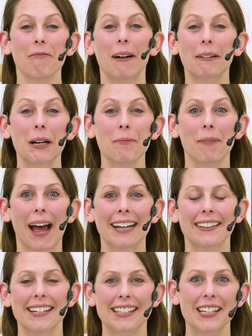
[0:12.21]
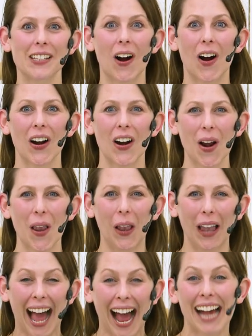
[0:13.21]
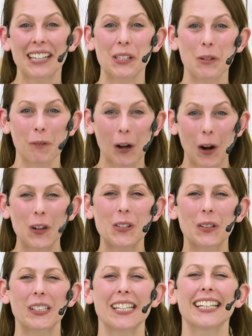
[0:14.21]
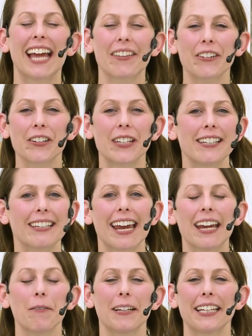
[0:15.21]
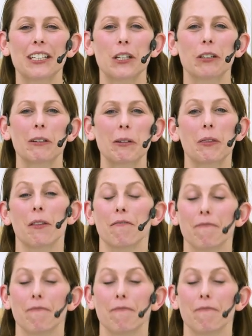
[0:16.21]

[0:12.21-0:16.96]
welcome back. This is our last rehearsal together. Today we get to learn the